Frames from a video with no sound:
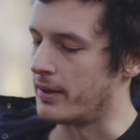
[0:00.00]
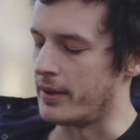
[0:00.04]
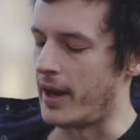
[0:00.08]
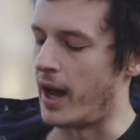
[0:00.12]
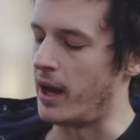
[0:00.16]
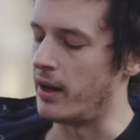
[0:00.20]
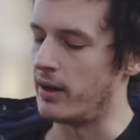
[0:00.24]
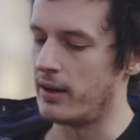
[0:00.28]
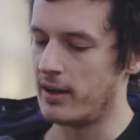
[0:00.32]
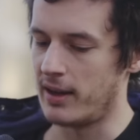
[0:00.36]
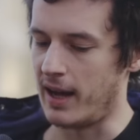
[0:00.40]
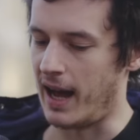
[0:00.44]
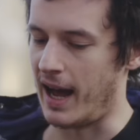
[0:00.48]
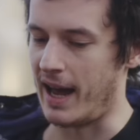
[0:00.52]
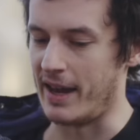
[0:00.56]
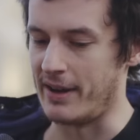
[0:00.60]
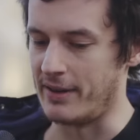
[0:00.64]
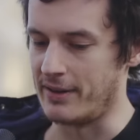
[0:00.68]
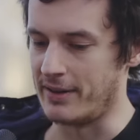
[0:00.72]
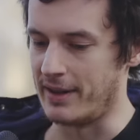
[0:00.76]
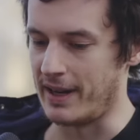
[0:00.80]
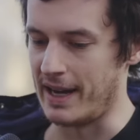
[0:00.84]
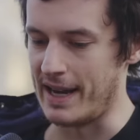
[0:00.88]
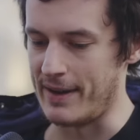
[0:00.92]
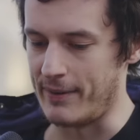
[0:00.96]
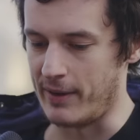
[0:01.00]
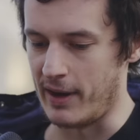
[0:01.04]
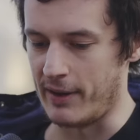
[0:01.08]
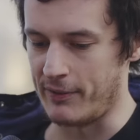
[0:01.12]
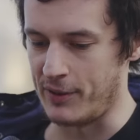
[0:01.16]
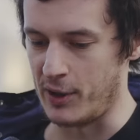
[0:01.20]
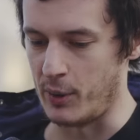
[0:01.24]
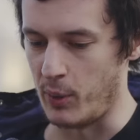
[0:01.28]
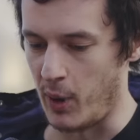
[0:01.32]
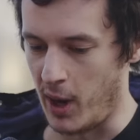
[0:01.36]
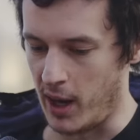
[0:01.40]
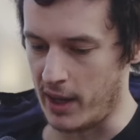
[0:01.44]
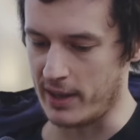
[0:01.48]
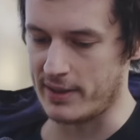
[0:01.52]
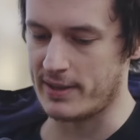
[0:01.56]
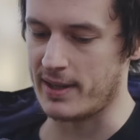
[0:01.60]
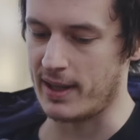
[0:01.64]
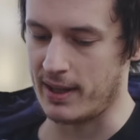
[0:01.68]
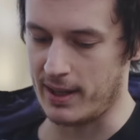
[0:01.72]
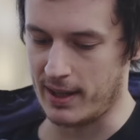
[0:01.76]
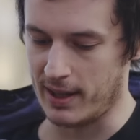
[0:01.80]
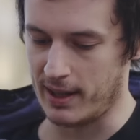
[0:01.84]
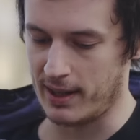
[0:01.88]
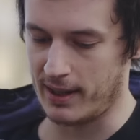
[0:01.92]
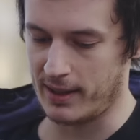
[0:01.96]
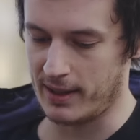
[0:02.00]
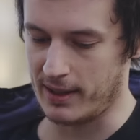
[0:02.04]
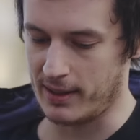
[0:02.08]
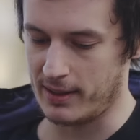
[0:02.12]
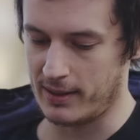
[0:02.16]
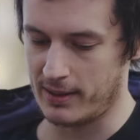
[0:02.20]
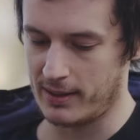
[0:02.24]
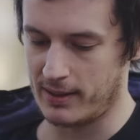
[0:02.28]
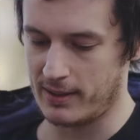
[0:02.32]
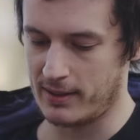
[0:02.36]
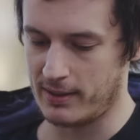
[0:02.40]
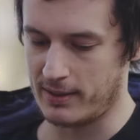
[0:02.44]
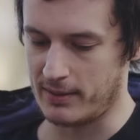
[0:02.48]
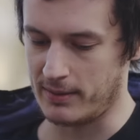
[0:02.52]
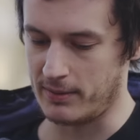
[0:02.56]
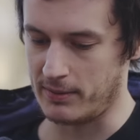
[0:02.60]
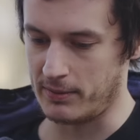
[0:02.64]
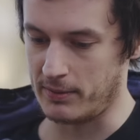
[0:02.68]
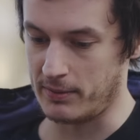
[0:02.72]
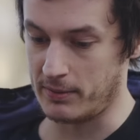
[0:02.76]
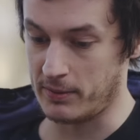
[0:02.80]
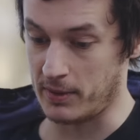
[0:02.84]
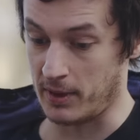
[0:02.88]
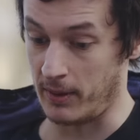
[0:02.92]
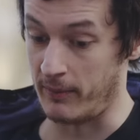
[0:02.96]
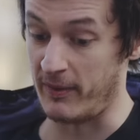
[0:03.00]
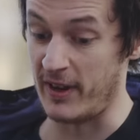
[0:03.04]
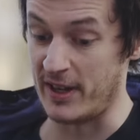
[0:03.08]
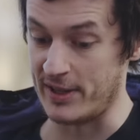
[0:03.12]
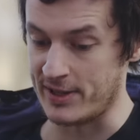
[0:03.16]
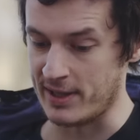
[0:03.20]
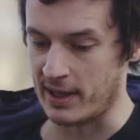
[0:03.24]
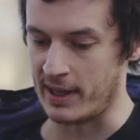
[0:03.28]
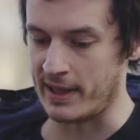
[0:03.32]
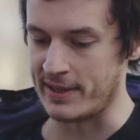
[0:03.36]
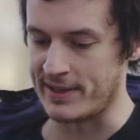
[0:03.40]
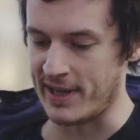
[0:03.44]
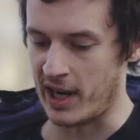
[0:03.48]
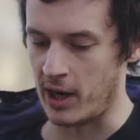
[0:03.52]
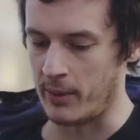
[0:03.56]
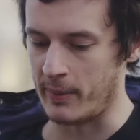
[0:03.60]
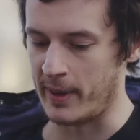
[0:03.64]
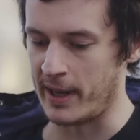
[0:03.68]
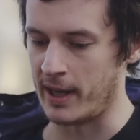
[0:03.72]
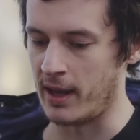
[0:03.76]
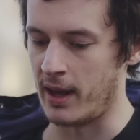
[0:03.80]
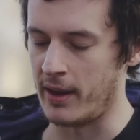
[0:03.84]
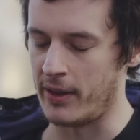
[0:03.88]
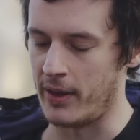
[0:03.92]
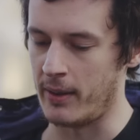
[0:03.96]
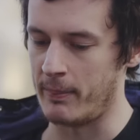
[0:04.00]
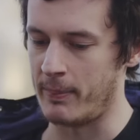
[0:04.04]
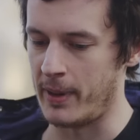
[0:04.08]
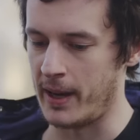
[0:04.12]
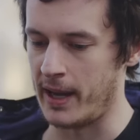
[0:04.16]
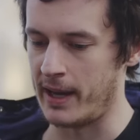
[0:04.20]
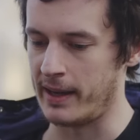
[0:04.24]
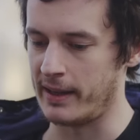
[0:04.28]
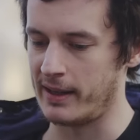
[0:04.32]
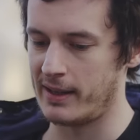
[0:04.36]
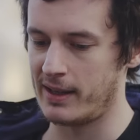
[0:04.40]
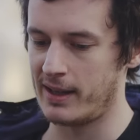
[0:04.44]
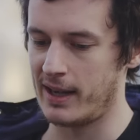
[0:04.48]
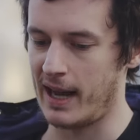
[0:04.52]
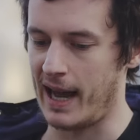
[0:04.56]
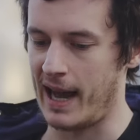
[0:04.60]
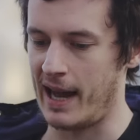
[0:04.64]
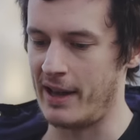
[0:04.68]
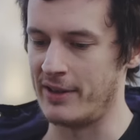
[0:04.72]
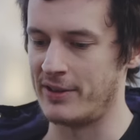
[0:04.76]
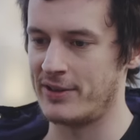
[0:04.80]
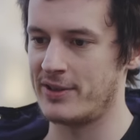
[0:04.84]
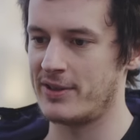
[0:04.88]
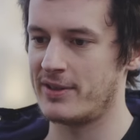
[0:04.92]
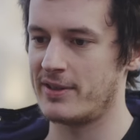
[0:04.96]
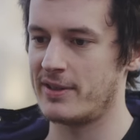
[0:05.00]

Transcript: No. And even if you were to convincingly tell me that the pig had